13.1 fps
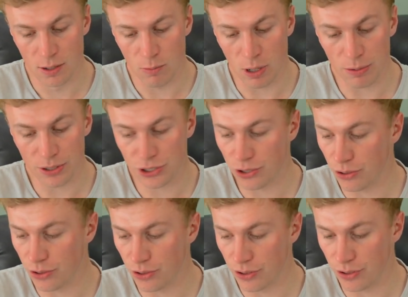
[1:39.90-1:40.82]
While we're
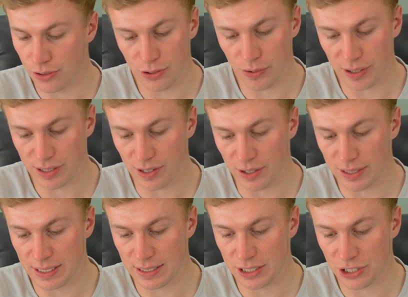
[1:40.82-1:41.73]
sure you're
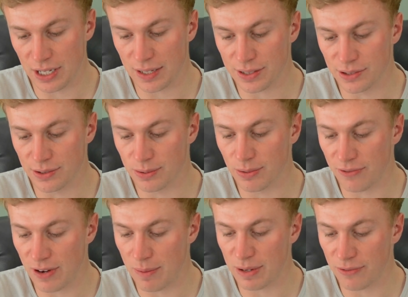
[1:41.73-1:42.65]
excited to share this news with
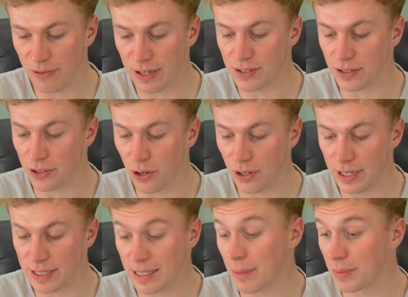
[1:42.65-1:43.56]
family, friends and
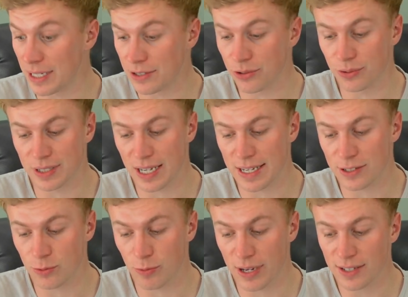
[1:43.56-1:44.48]
colleagues and potential
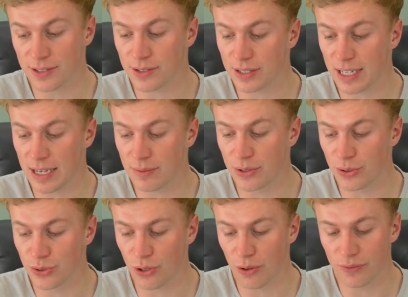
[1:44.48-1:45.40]
dates, we ask you to keep the
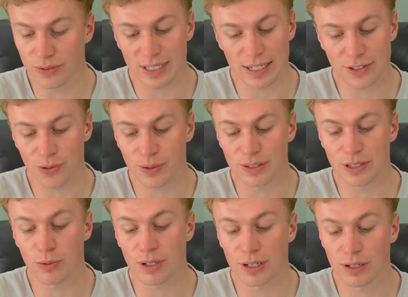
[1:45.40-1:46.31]
news confidential
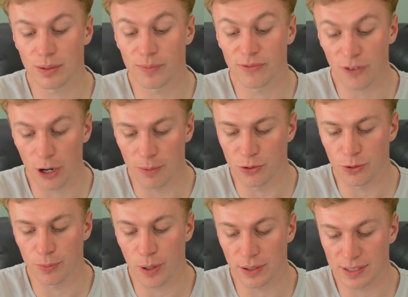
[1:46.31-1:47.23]
until we can confirm
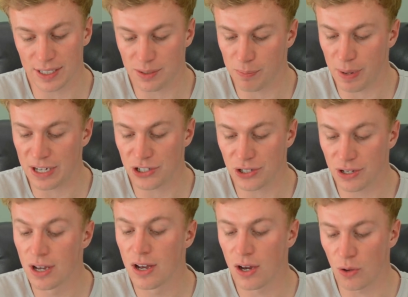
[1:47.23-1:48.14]
your
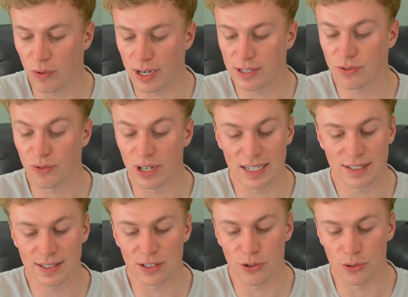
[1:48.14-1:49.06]
participation or ready to
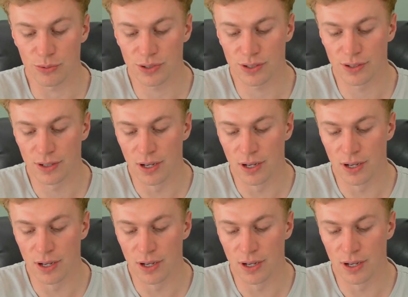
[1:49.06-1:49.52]
release the news.